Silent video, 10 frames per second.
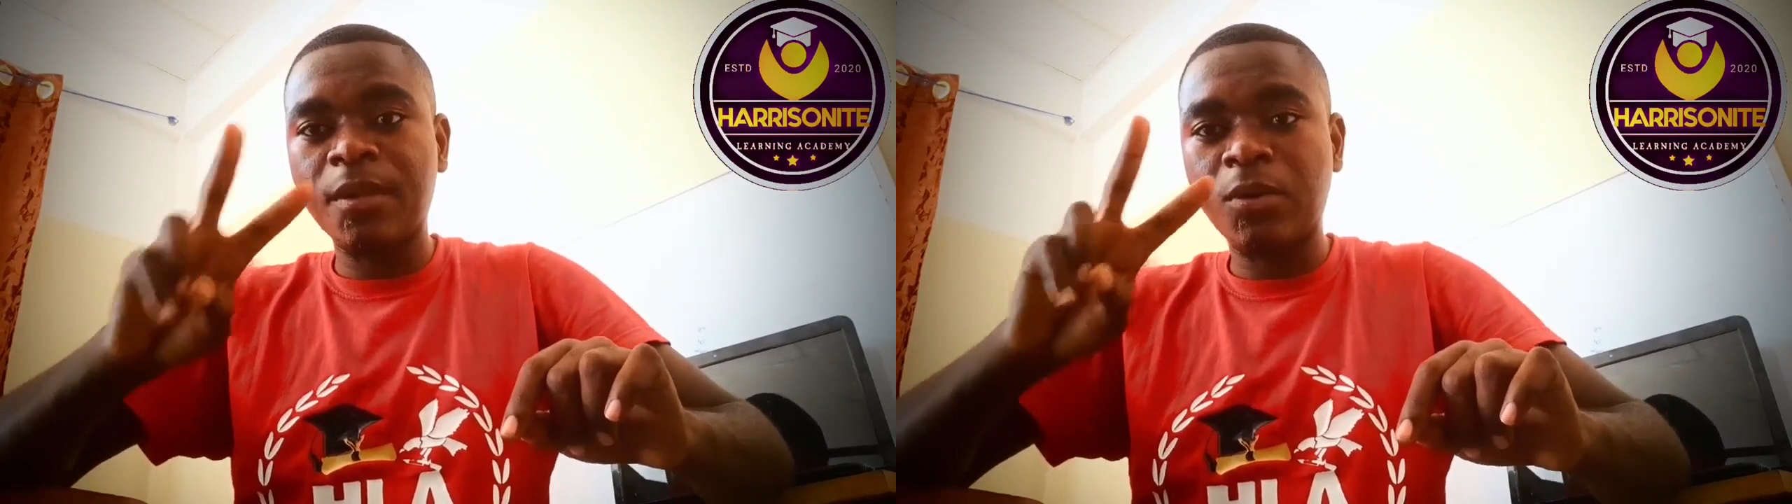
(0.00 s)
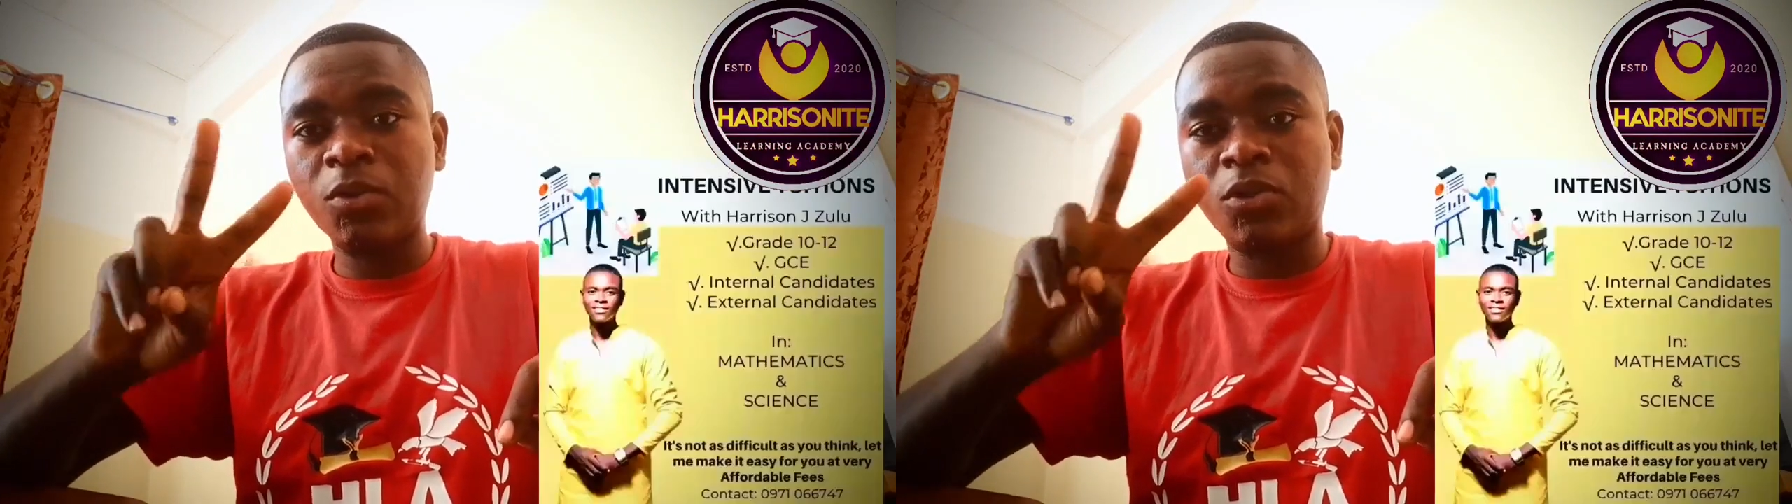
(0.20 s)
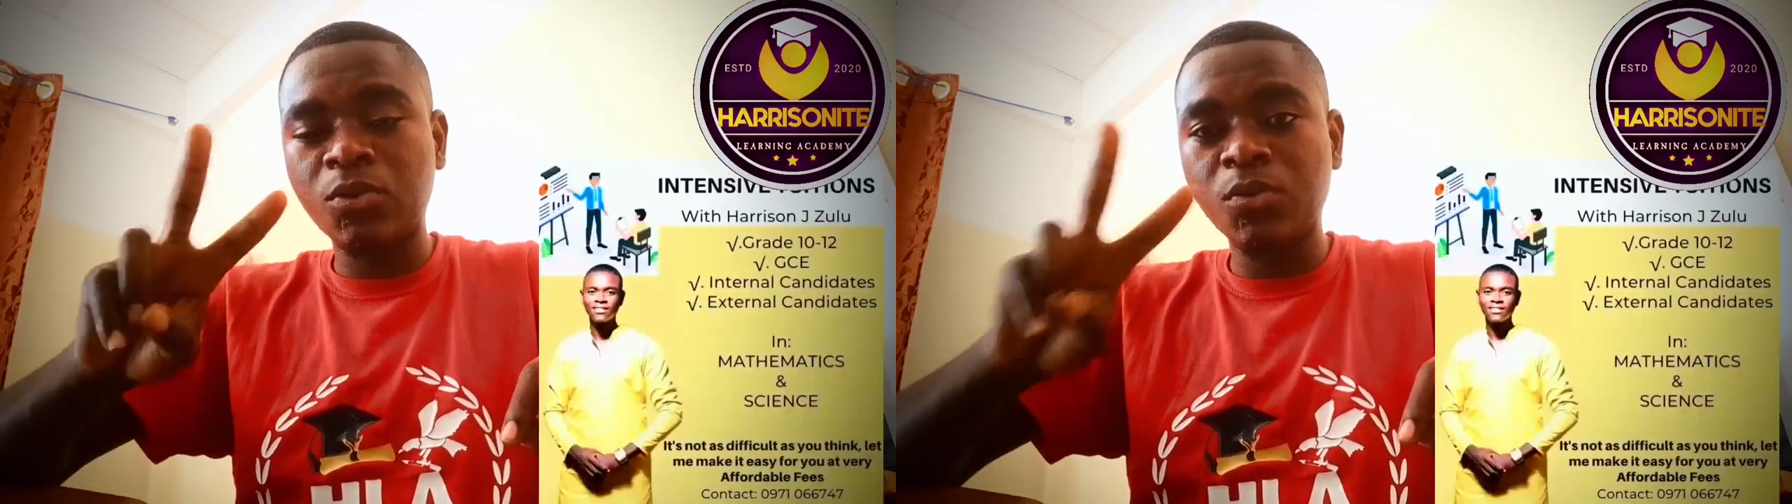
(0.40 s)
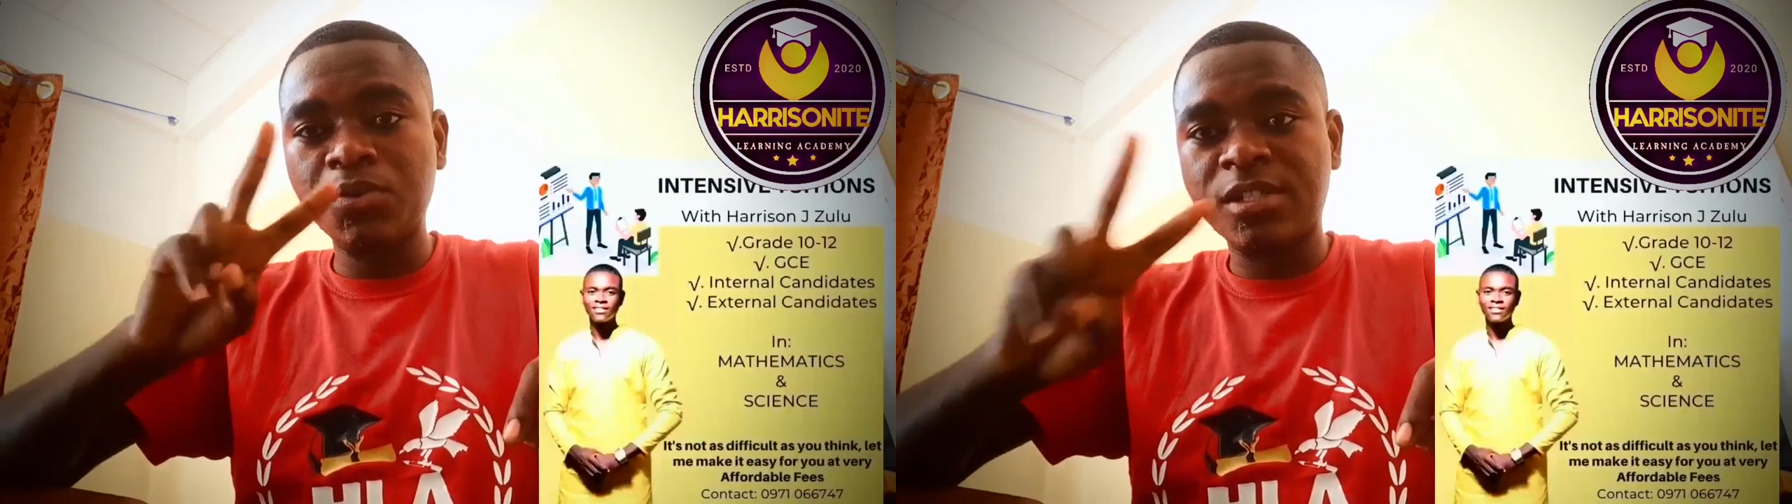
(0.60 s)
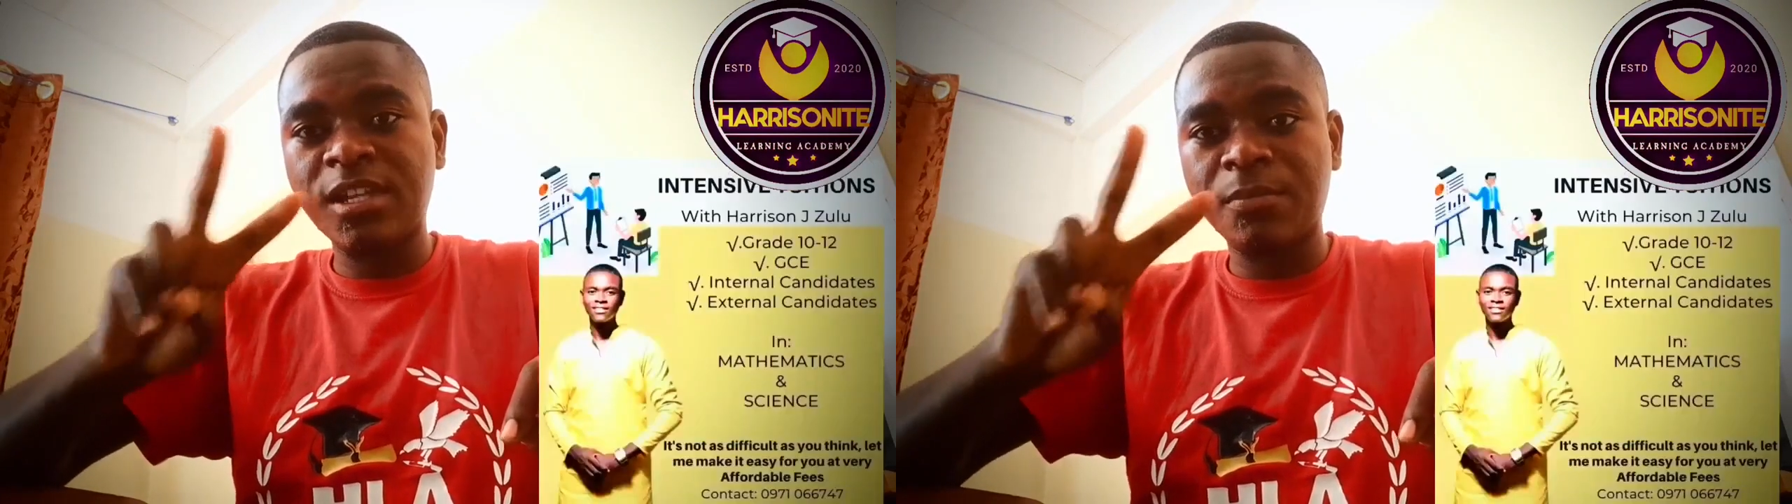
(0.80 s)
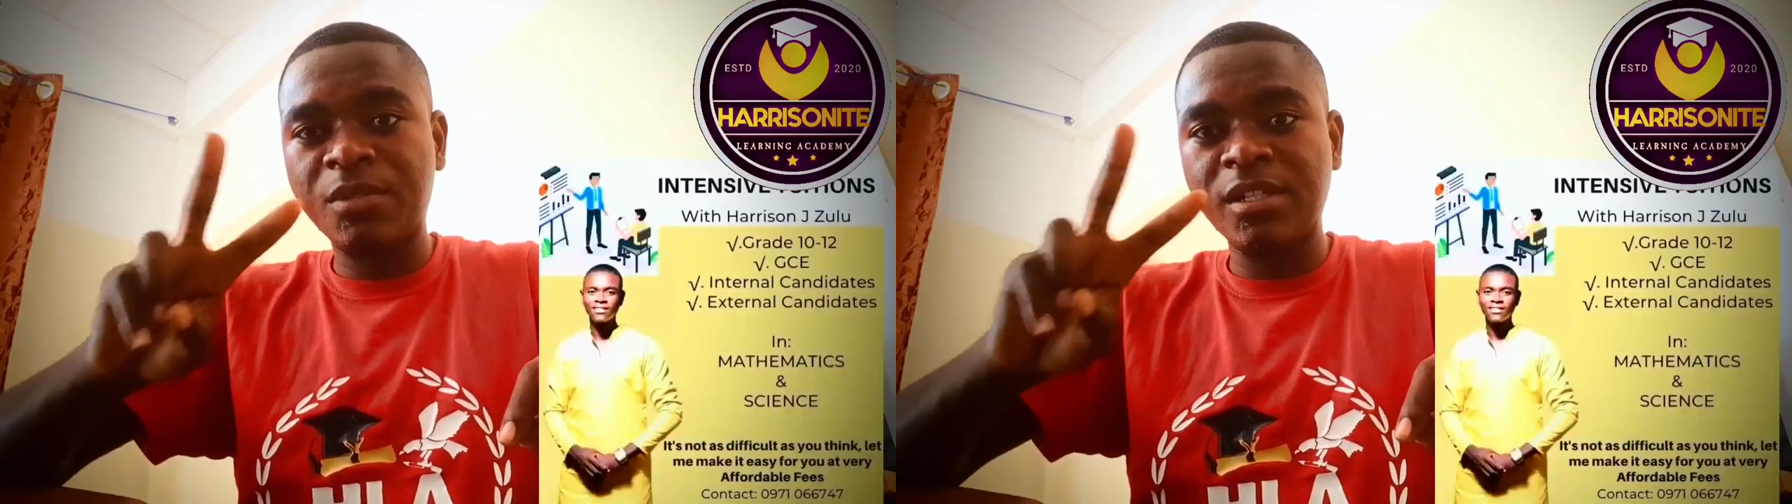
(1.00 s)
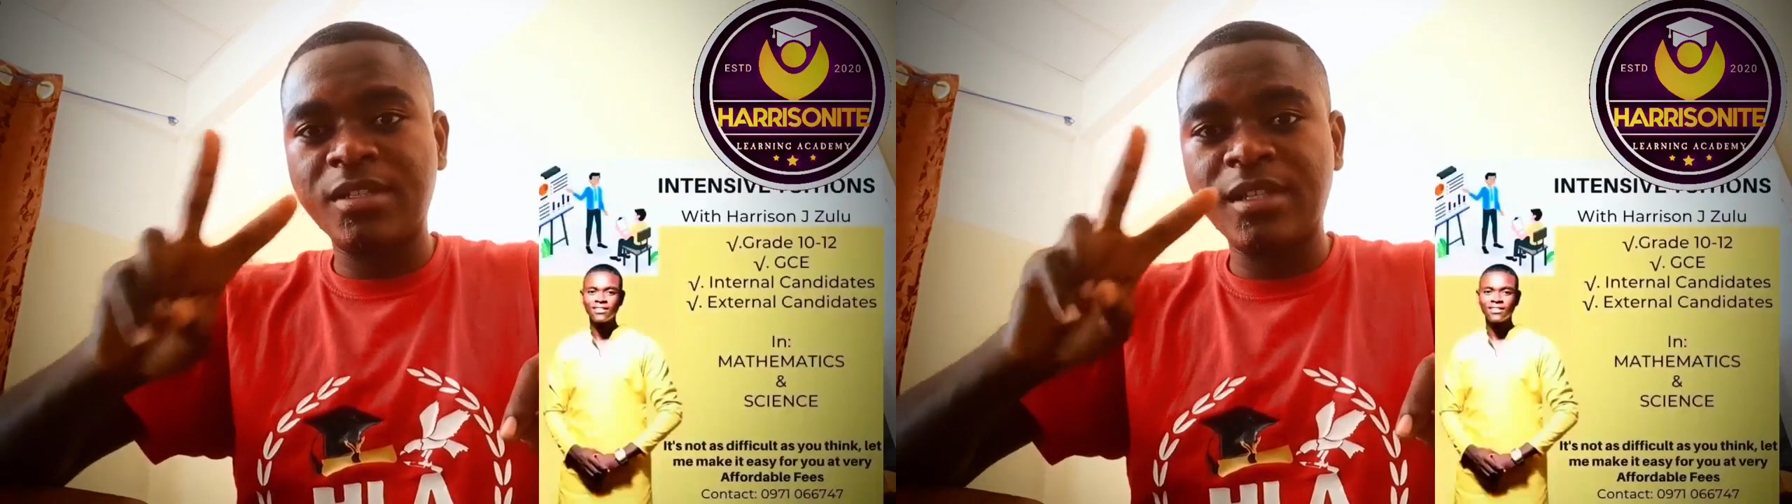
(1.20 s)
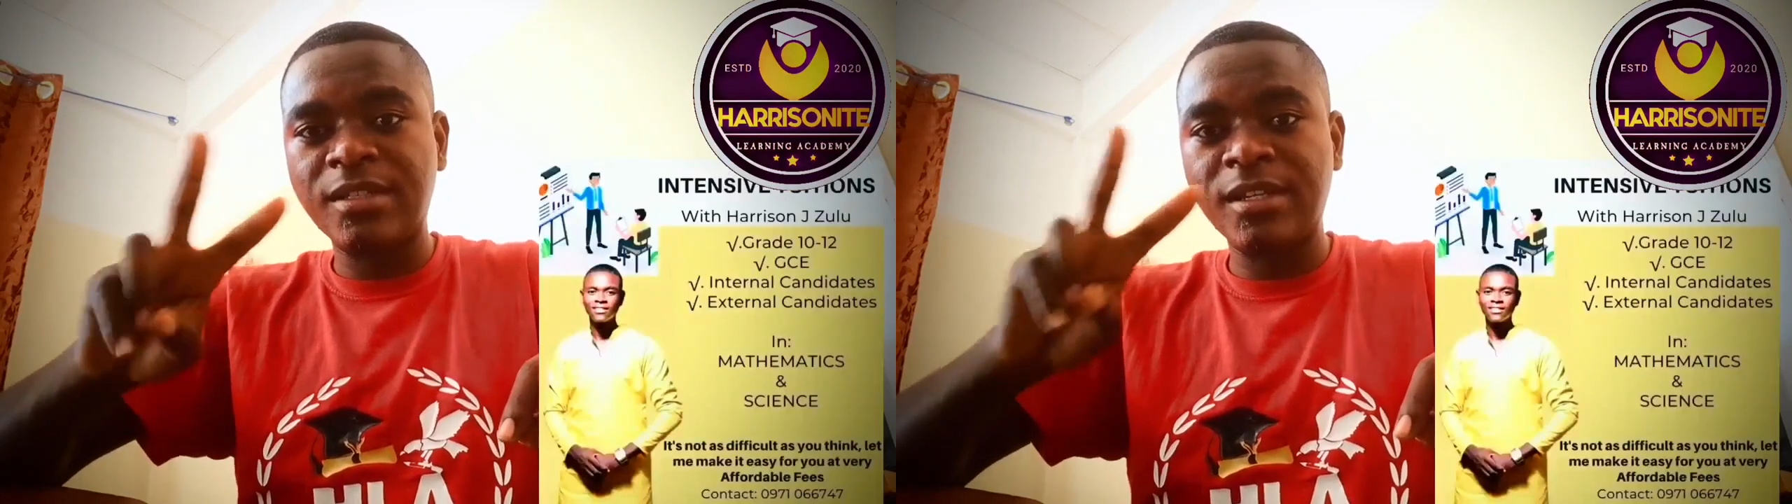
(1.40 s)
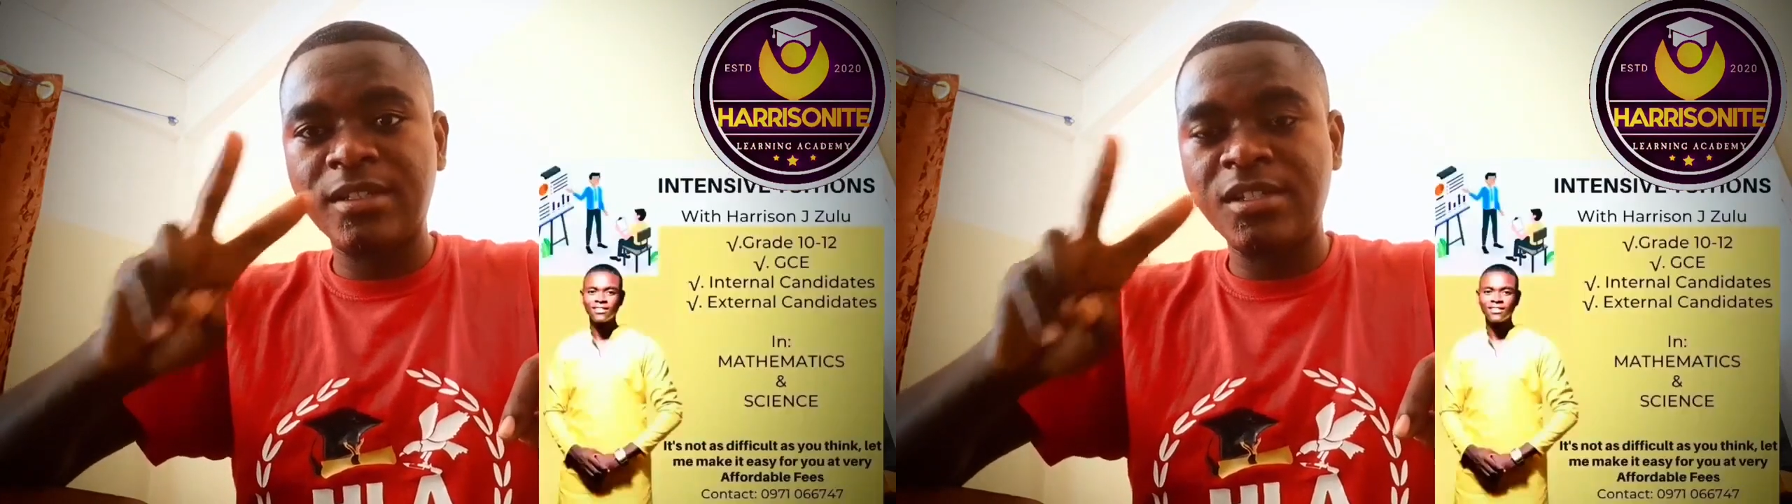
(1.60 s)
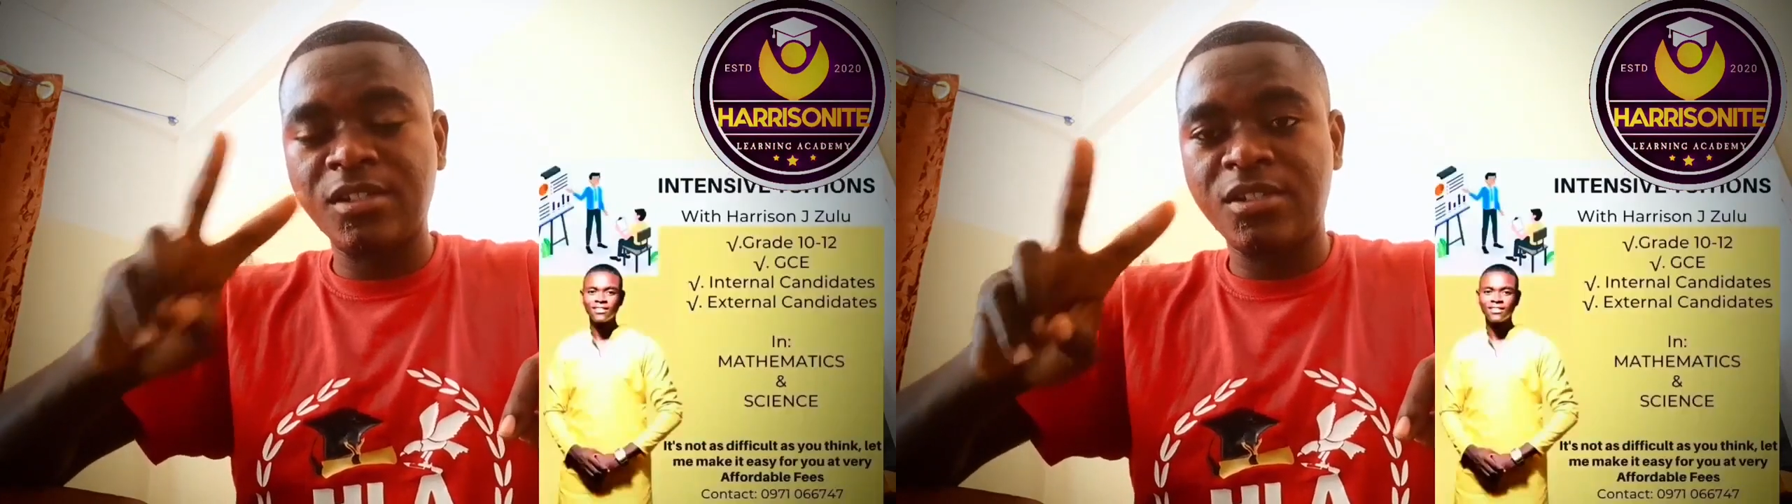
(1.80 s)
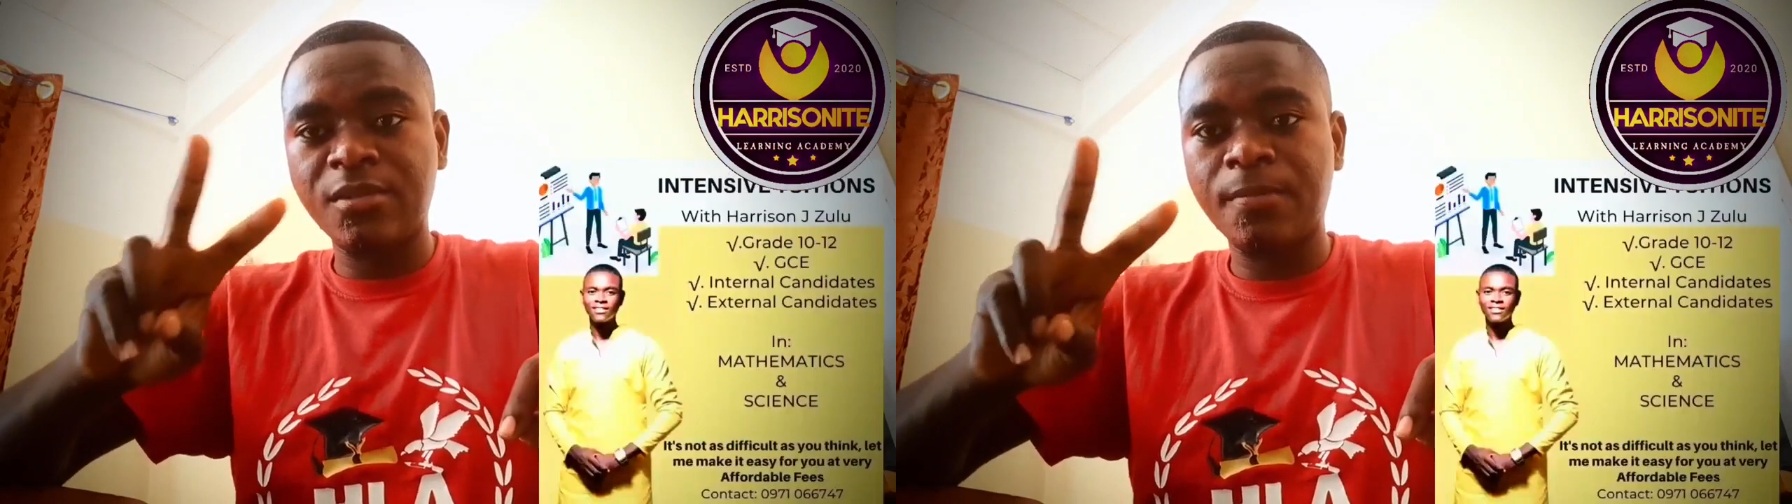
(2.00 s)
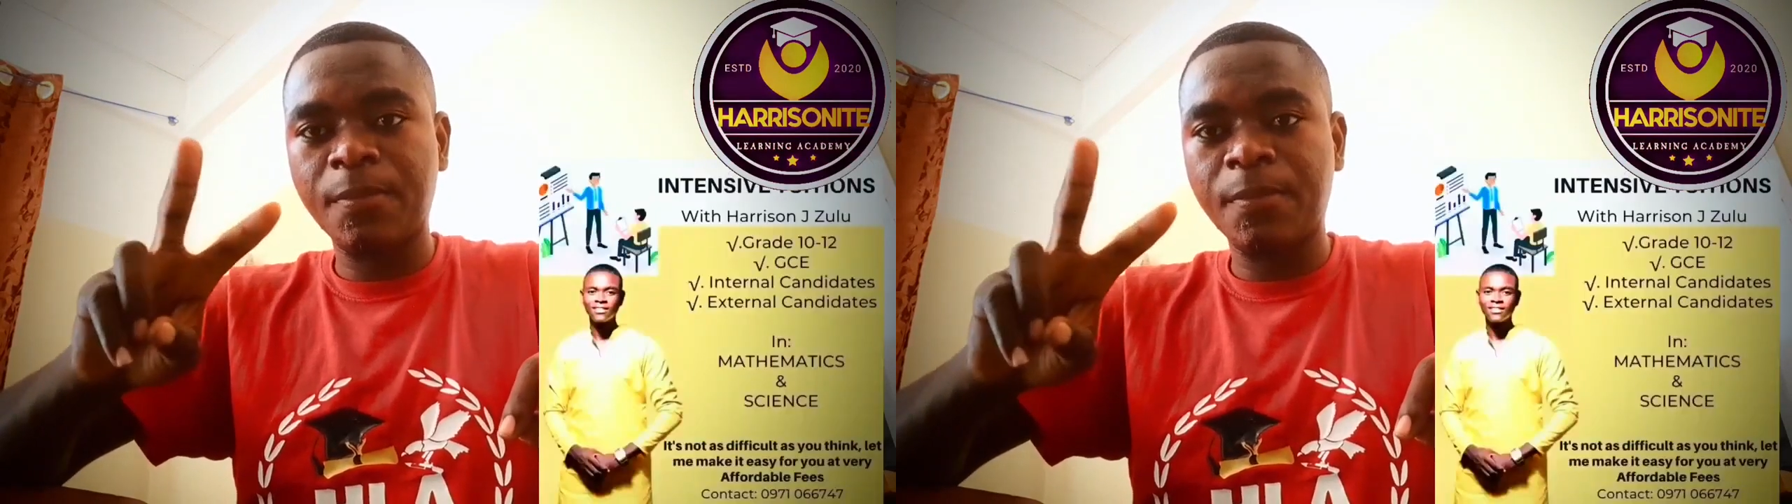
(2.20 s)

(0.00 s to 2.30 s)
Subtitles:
or two subjects that I teach: